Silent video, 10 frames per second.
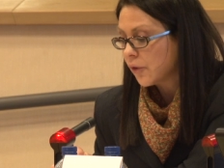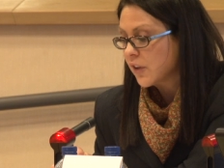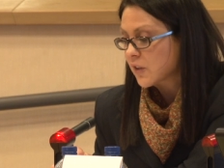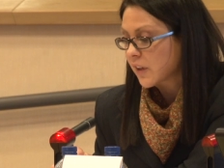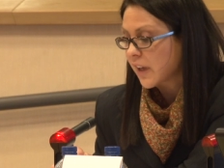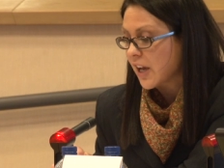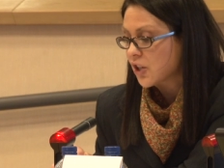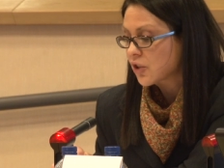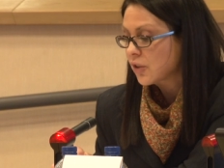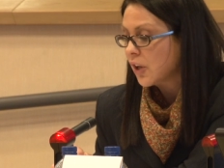on this
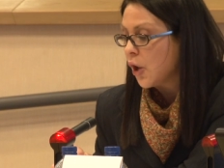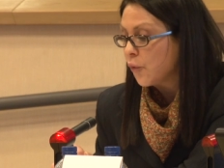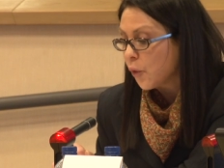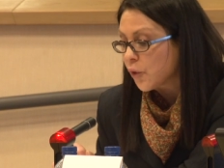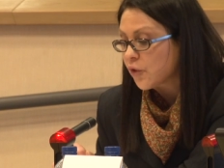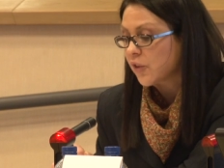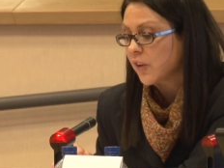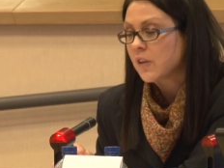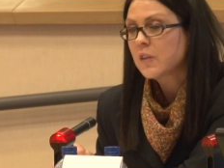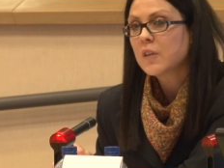occasion
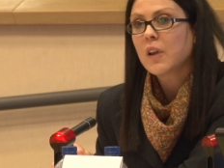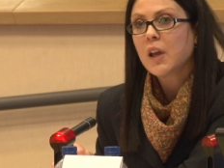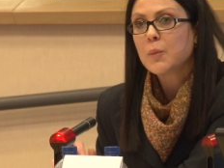foresees,